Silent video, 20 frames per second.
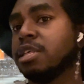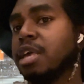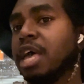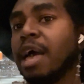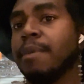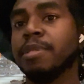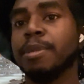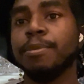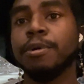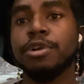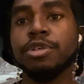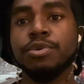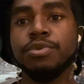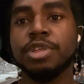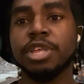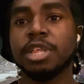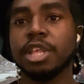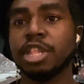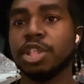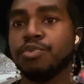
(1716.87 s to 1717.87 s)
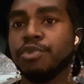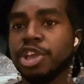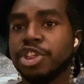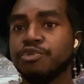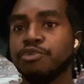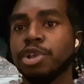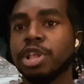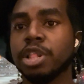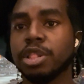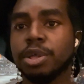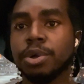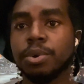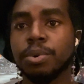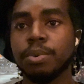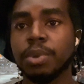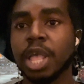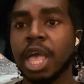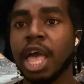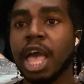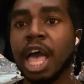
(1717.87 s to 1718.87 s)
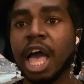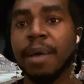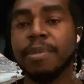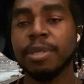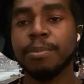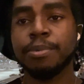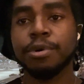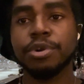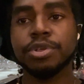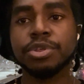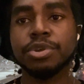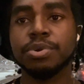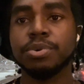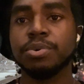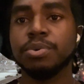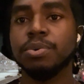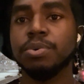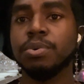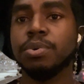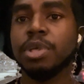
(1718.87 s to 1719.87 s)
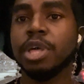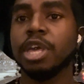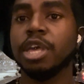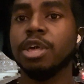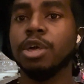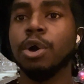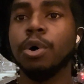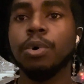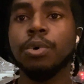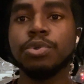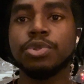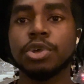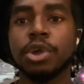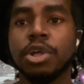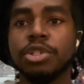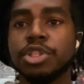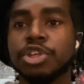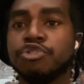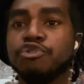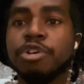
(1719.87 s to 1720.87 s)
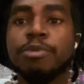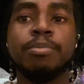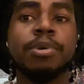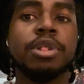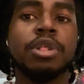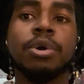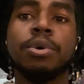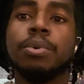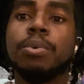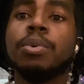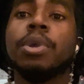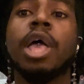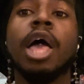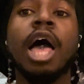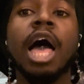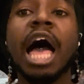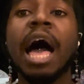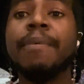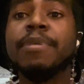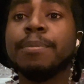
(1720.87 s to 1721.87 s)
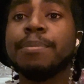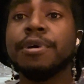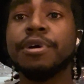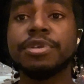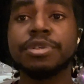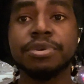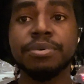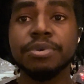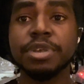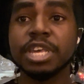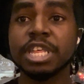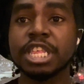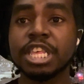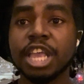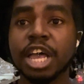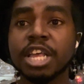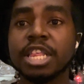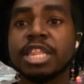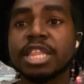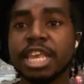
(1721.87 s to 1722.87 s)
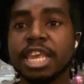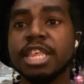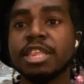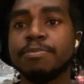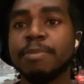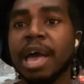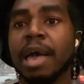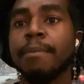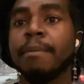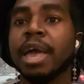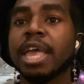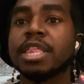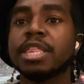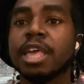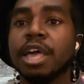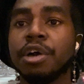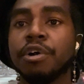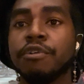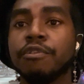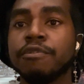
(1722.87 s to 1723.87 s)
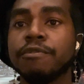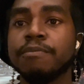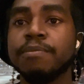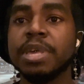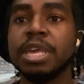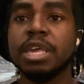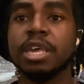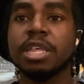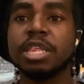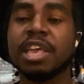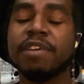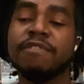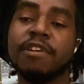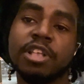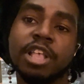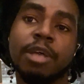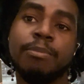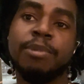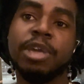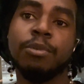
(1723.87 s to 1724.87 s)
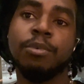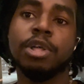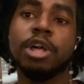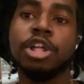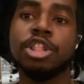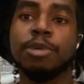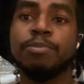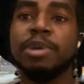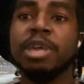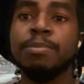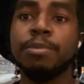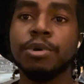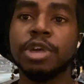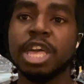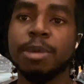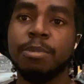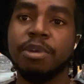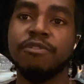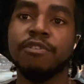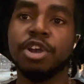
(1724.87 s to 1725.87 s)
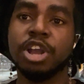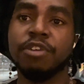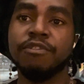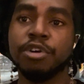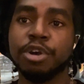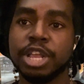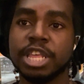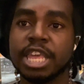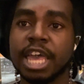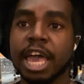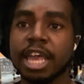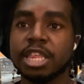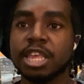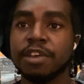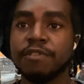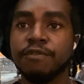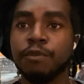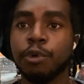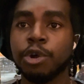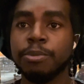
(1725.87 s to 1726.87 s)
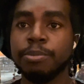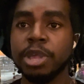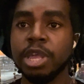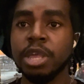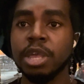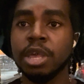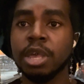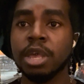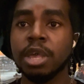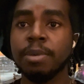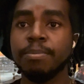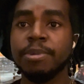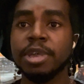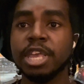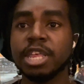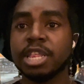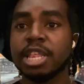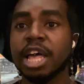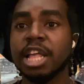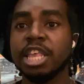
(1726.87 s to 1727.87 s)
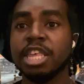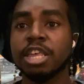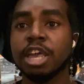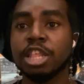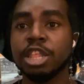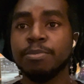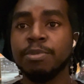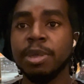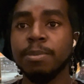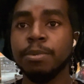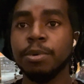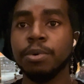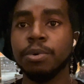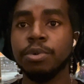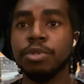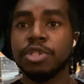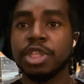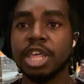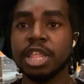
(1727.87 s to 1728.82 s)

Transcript: I'm the person who sits at the restaurant alone. I'm the person who like goes on the trip alone. I'm the person who just does things by myself, because I found out being with other people can be very, very toxic for me, because a lot of these other people who